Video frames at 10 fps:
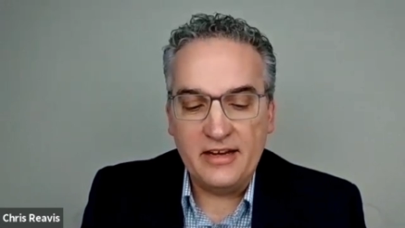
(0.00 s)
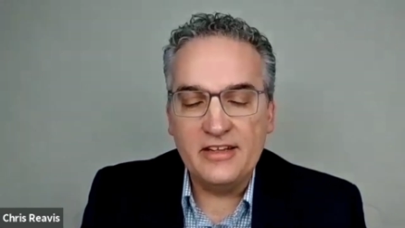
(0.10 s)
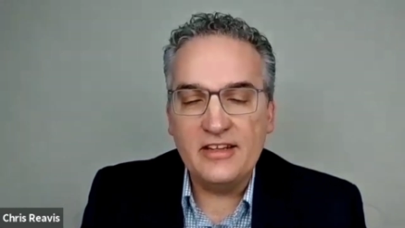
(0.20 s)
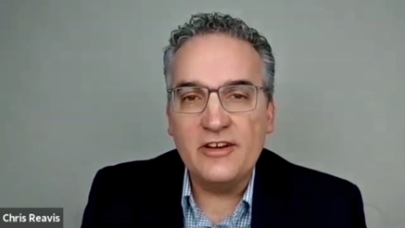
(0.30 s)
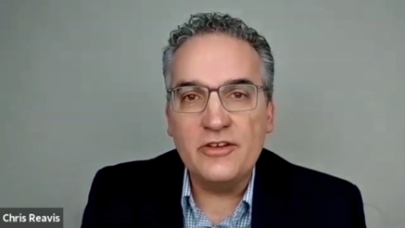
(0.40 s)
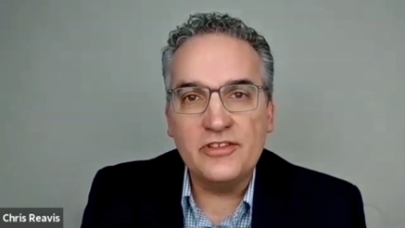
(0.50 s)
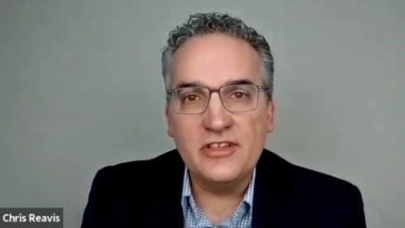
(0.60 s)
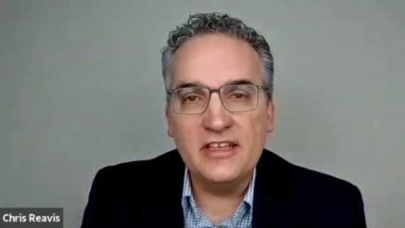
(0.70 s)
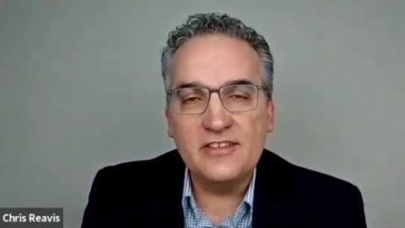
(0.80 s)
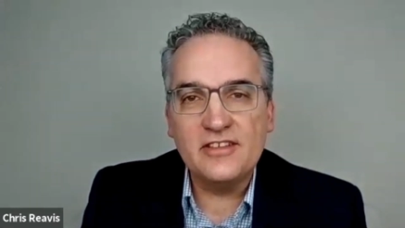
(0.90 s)
And are you
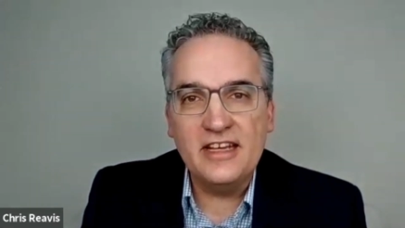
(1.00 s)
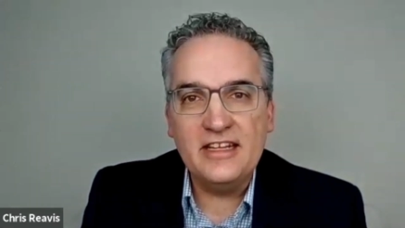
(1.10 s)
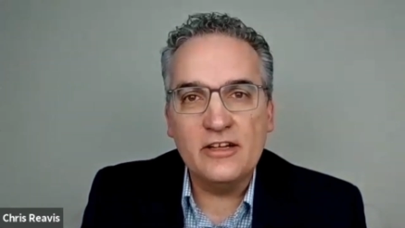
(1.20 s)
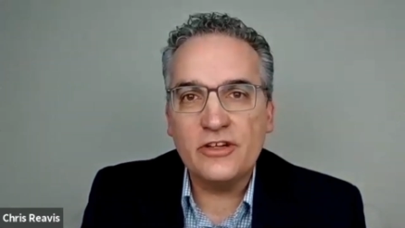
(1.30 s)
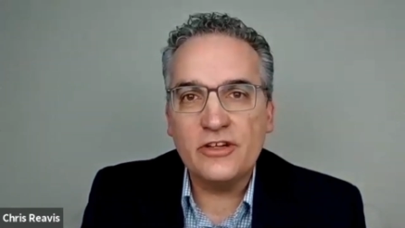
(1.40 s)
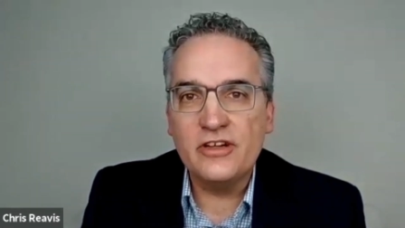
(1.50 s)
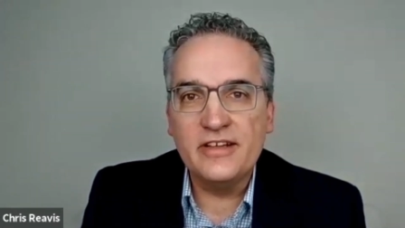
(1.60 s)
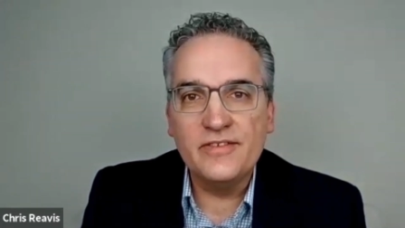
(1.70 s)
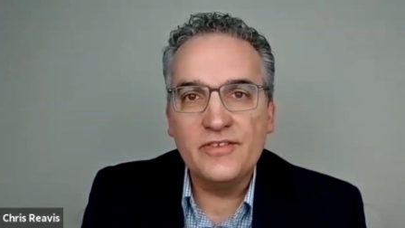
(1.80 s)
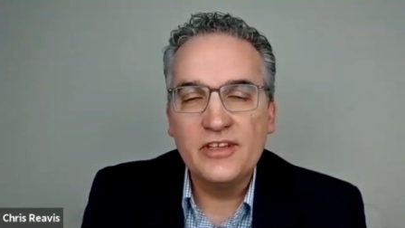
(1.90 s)
seeing any
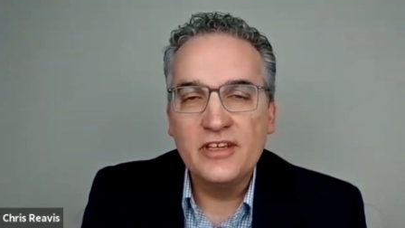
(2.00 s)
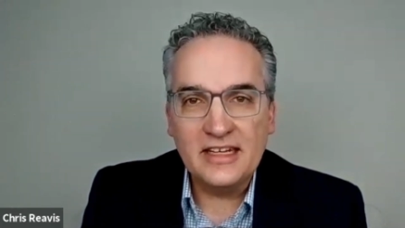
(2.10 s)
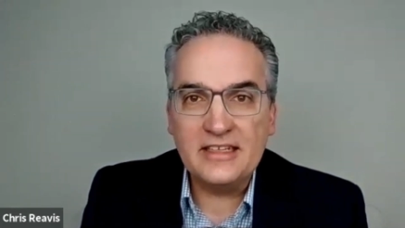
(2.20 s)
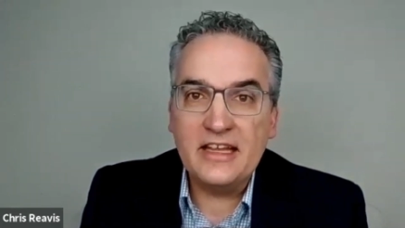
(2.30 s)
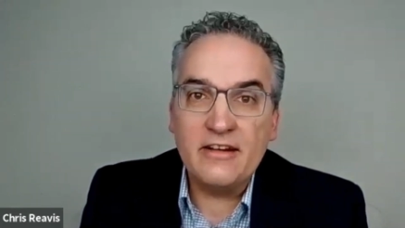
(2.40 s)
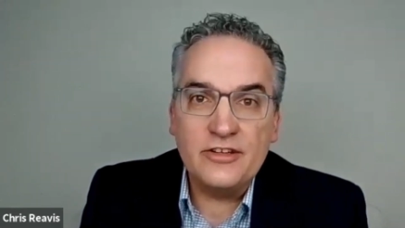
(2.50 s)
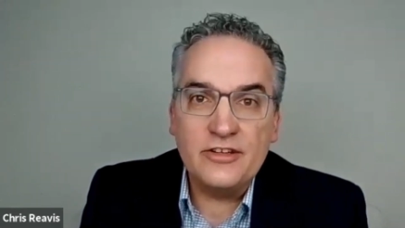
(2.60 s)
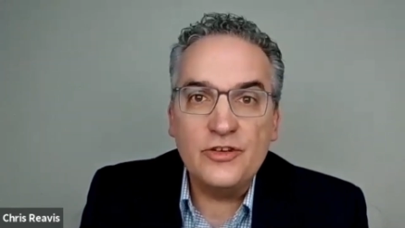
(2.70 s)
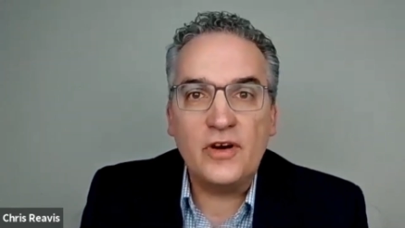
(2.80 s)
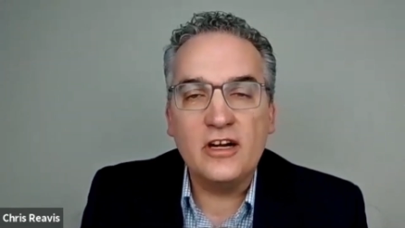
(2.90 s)
alternatives, not to carry
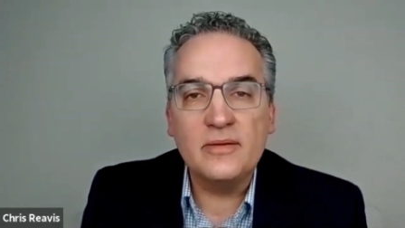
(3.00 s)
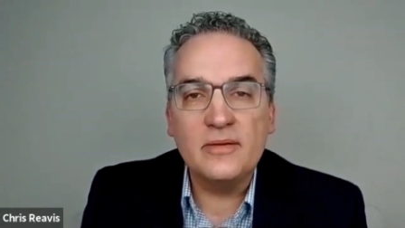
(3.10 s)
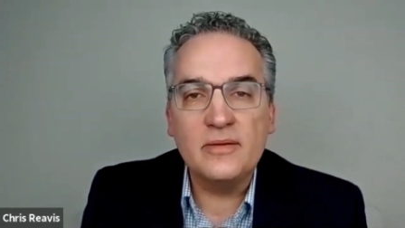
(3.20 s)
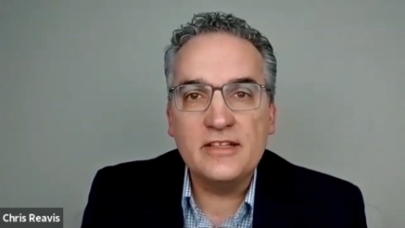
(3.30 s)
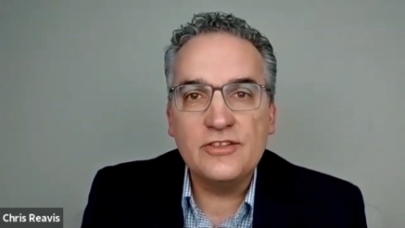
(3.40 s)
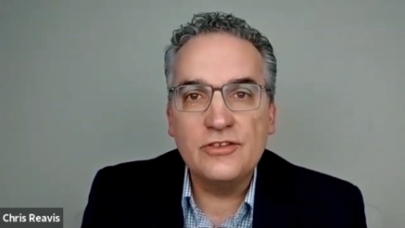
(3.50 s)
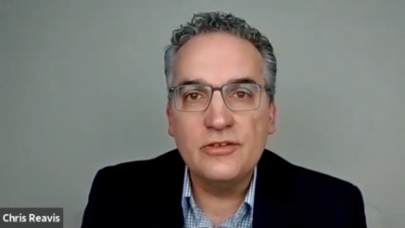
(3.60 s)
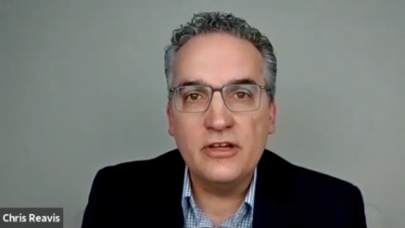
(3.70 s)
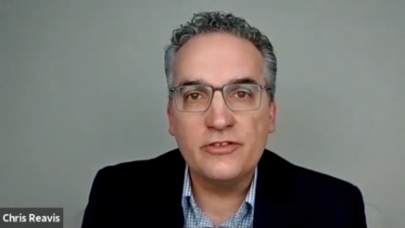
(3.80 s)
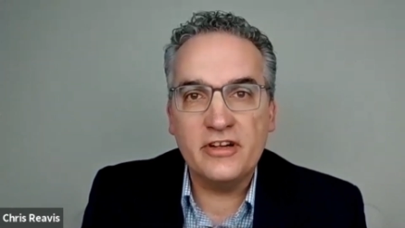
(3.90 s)
it too far, but
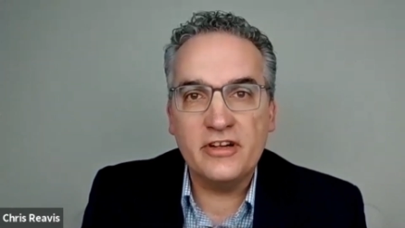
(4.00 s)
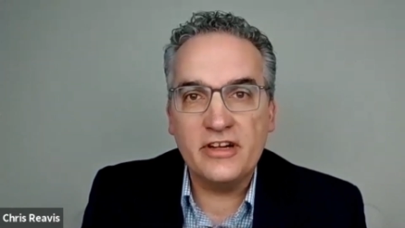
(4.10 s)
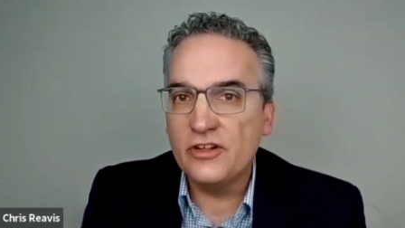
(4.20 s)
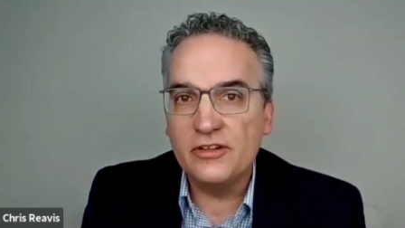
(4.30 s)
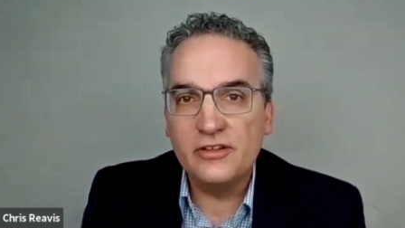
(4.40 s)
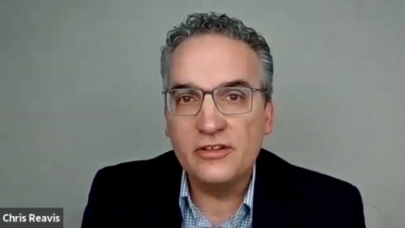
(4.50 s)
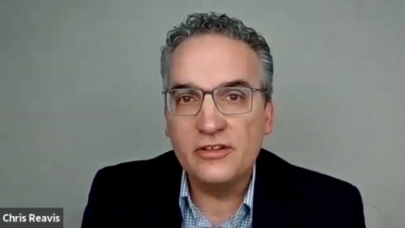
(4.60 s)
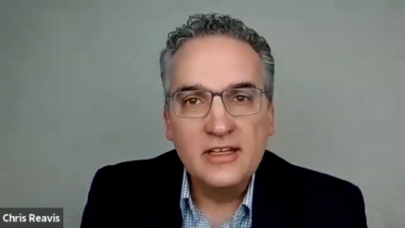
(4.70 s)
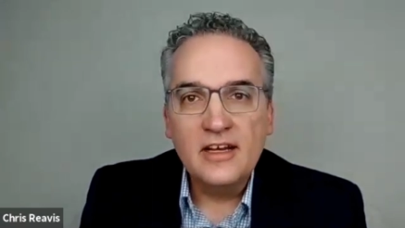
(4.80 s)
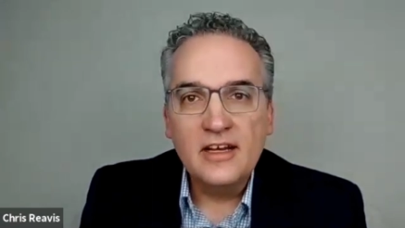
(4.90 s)
to
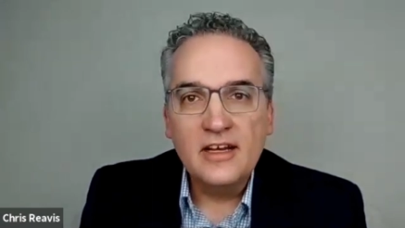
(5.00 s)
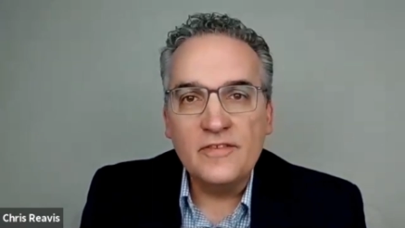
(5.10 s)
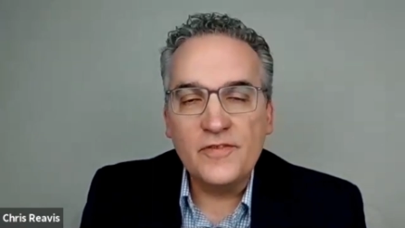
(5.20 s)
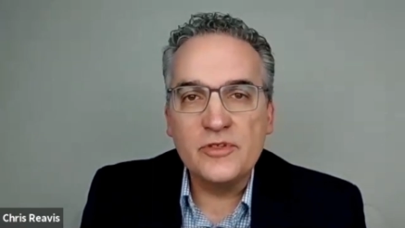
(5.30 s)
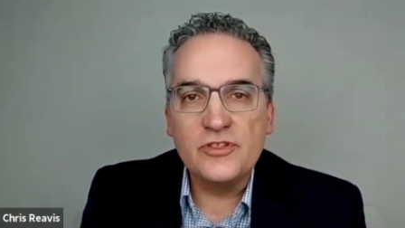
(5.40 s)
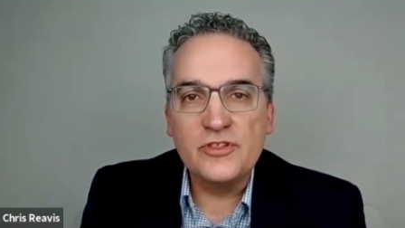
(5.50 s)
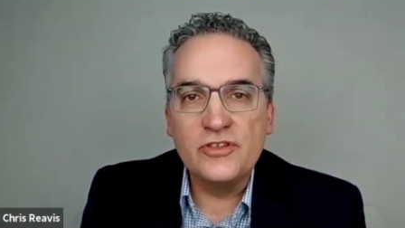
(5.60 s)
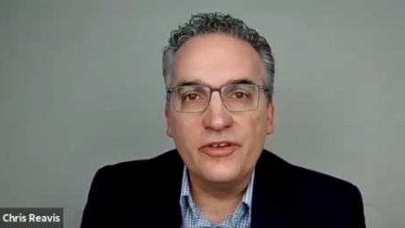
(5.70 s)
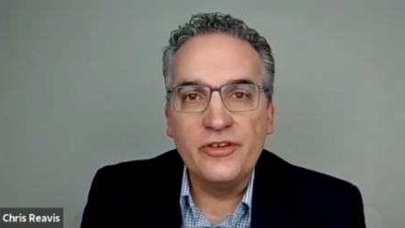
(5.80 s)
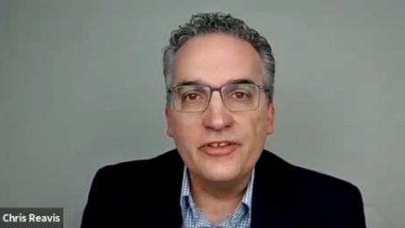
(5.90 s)
traditional
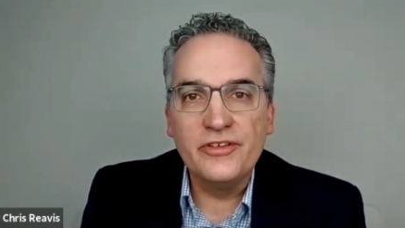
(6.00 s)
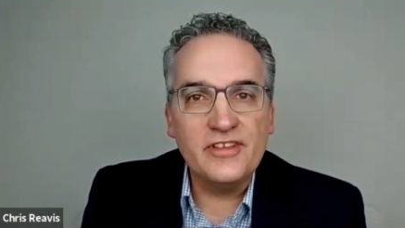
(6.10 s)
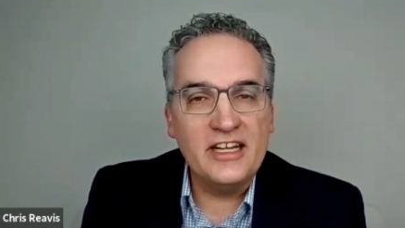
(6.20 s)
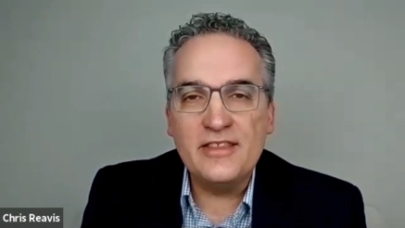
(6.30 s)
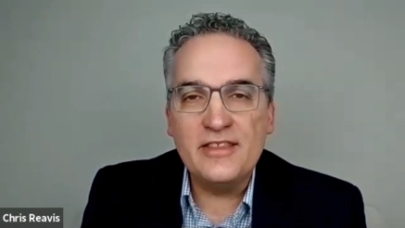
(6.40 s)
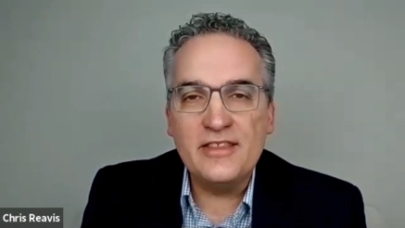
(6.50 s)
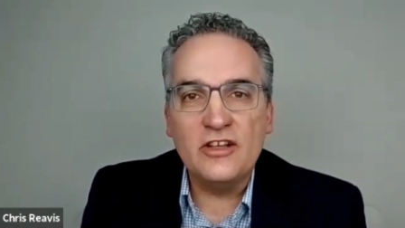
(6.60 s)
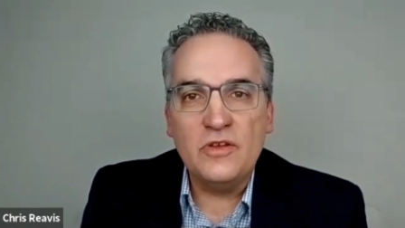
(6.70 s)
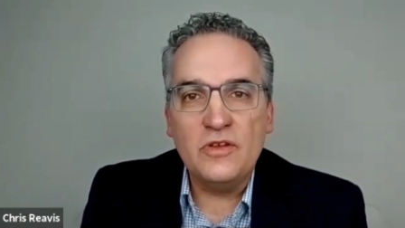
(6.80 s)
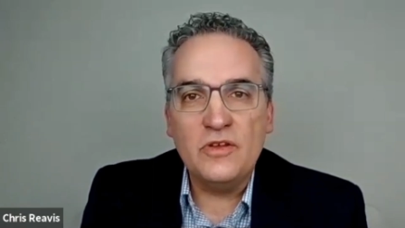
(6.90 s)
pharmaceuticals?
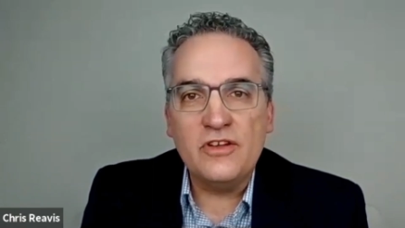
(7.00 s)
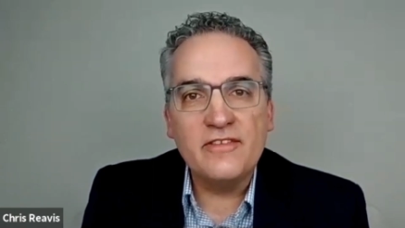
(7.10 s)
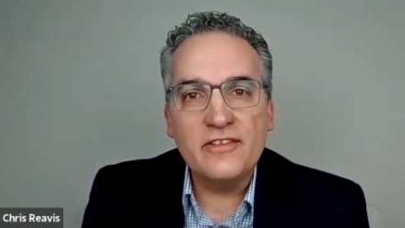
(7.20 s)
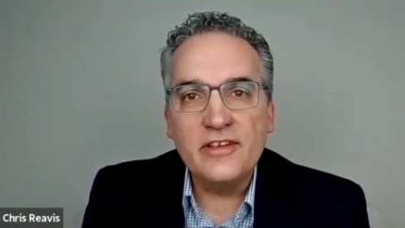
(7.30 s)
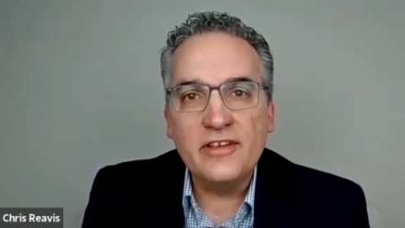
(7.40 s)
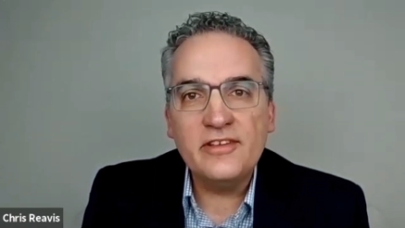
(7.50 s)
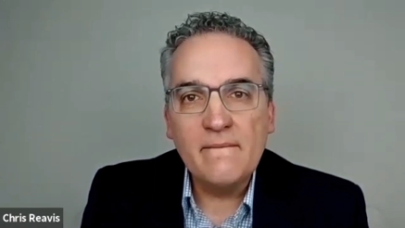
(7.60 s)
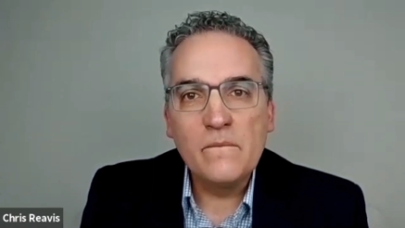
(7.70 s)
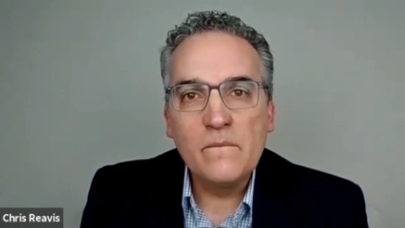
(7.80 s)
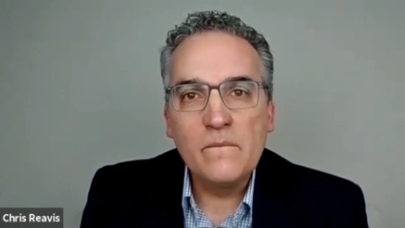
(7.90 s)
Anything there you can share with us?